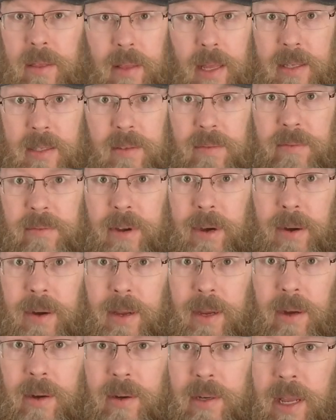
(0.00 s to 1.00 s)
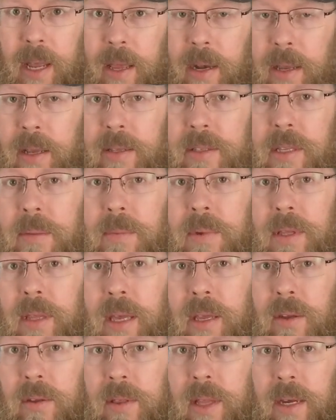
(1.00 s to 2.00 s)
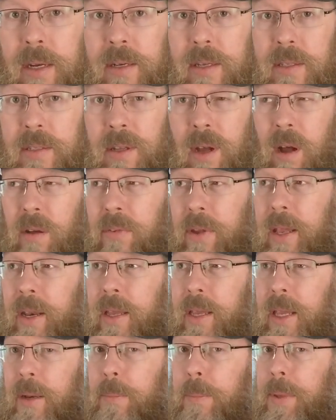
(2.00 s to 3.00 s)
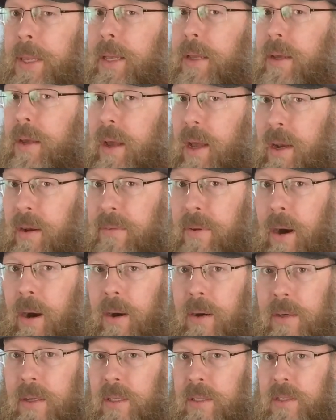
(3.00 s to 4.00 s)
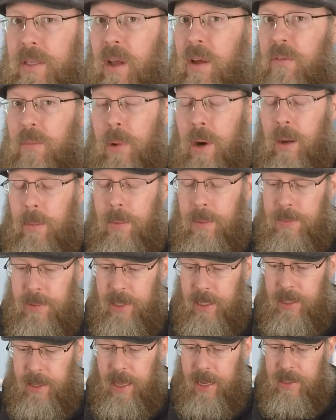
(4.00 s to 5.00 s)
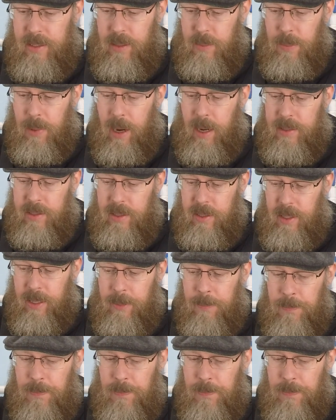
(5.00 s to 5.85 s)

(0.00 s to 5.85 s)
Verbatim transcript: That's very irritating and something that you'd like to solve. And it can be kind of hard to solve problems like that, surprisingly.